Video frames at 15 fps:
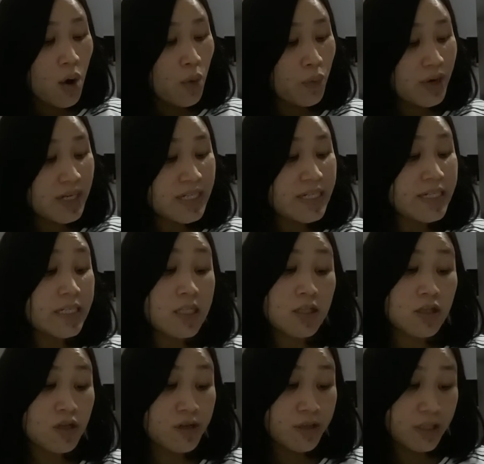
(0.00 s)
reading
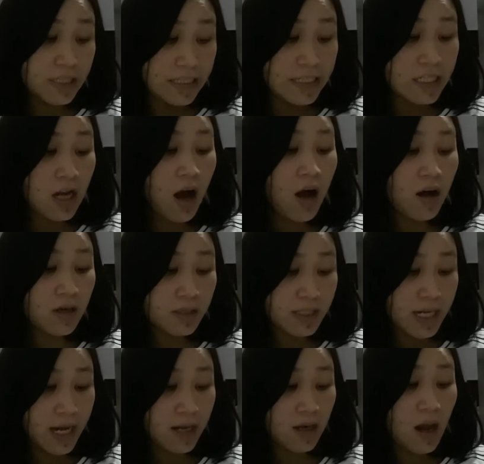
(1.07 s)
interesting
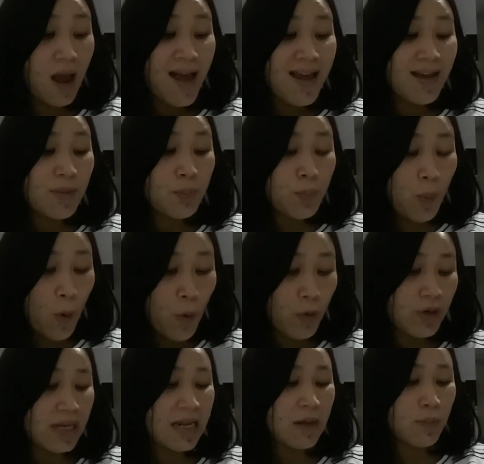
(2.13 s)
content. Input